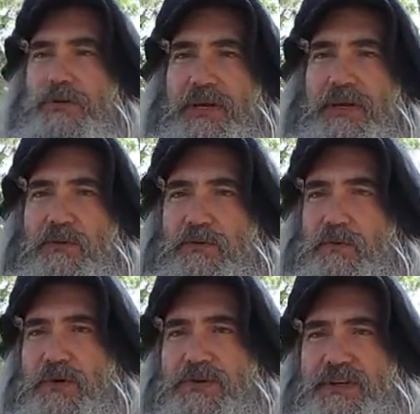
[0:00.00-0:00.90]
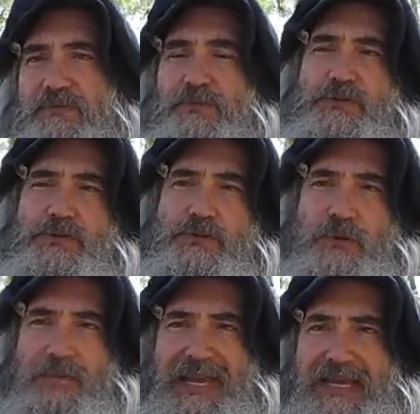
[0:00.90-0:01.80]
doing war stuff, we were just
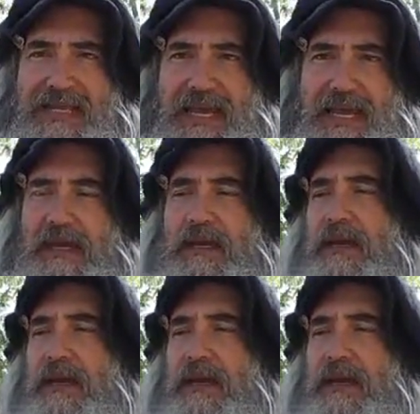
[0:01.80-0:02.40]
doing melee,